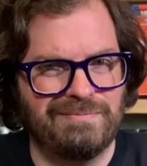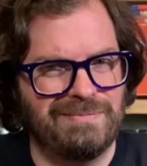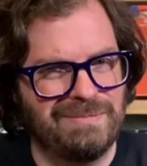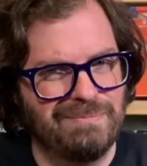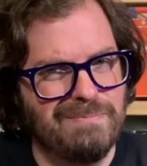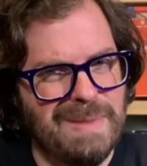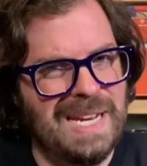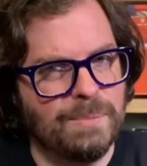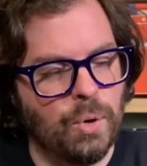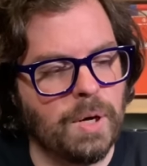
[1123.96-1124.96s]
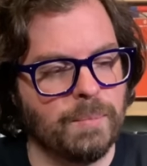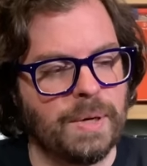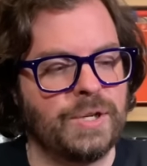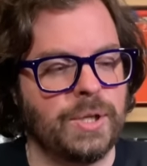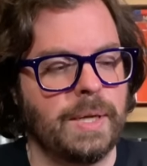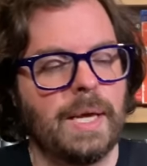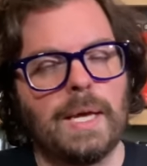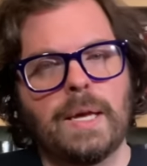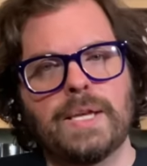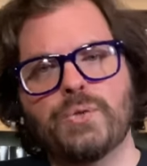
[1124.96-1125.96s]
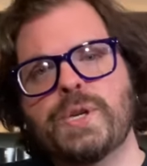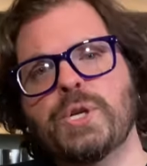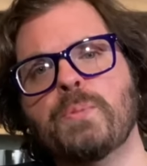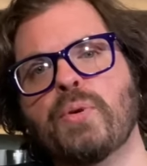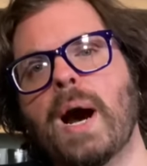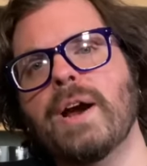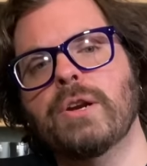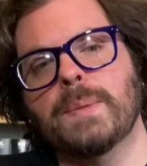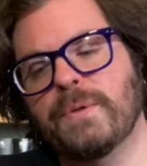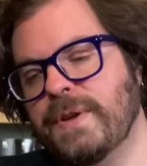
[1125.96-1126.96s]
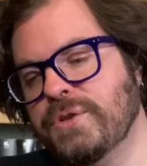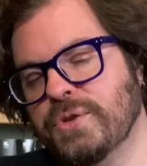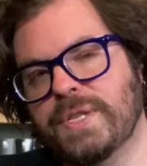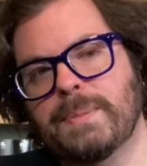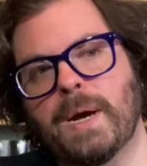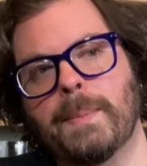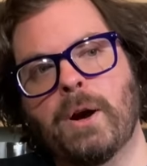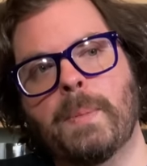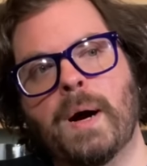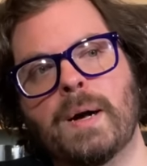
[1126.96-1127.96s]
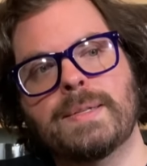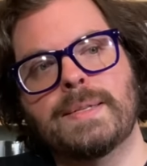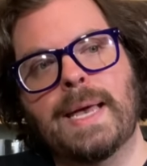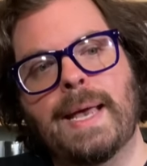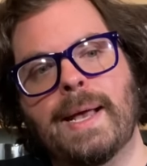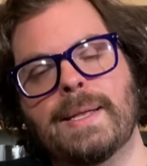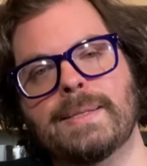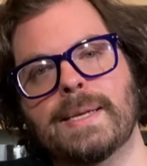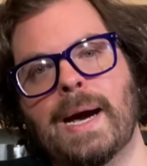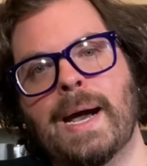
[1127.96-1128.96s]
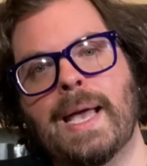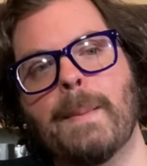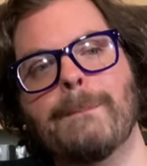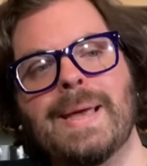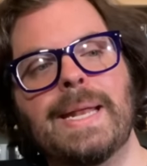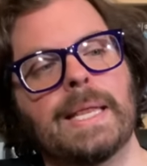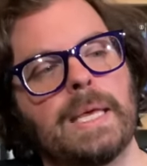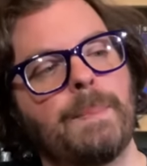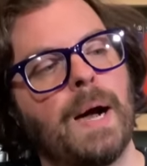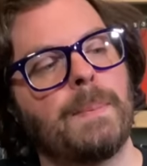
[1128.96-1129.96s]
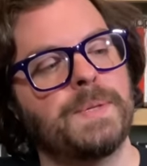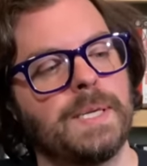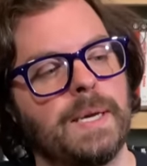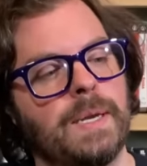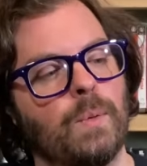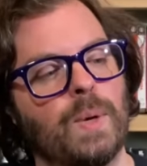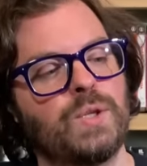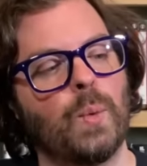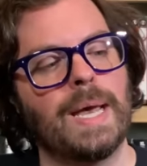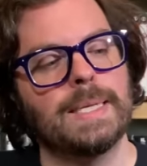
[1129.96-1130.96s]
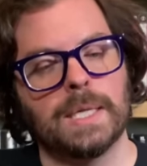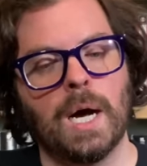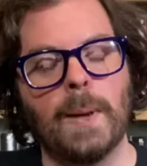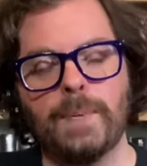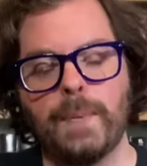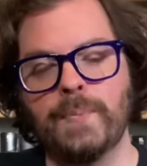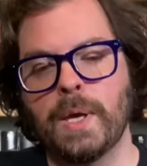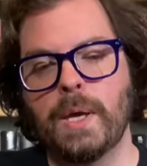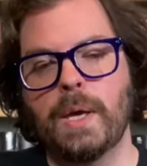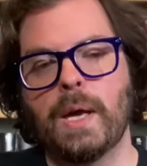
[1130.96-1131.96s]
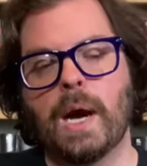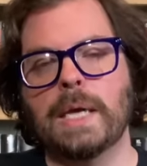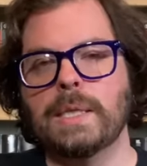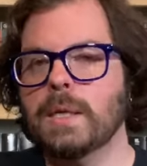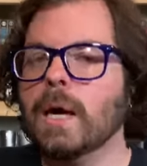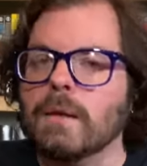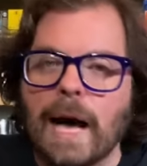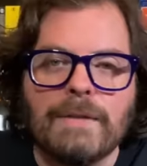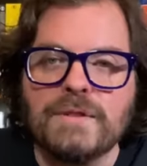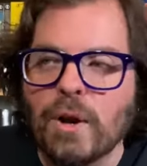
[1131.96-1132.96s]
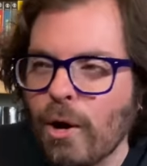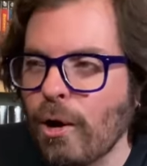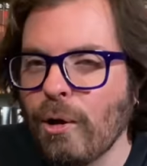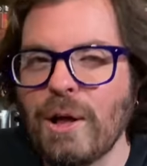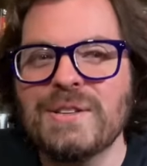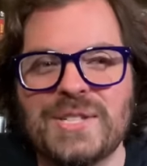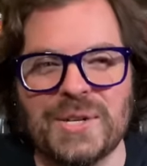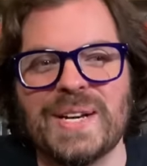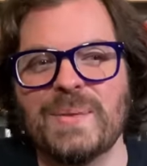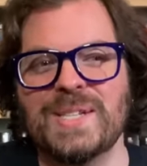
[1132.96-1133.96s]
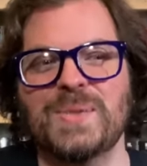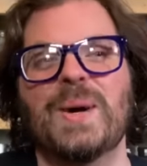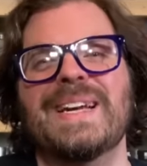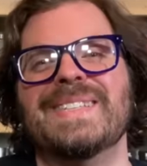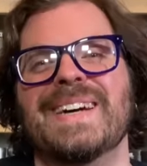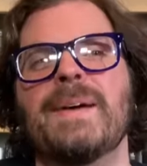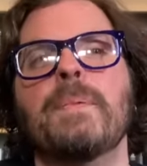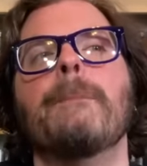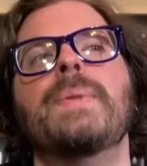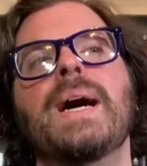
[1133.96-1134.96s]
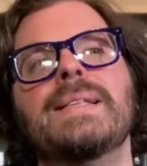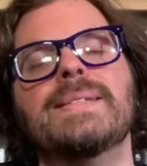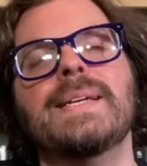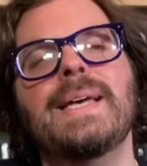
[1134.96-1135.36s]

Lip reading: minimal compression. This Richard Pryor double feature just hit my mailbox, and I immediately popped in Which Way Is Up. I did not laugh at all during Which Way Is Up, but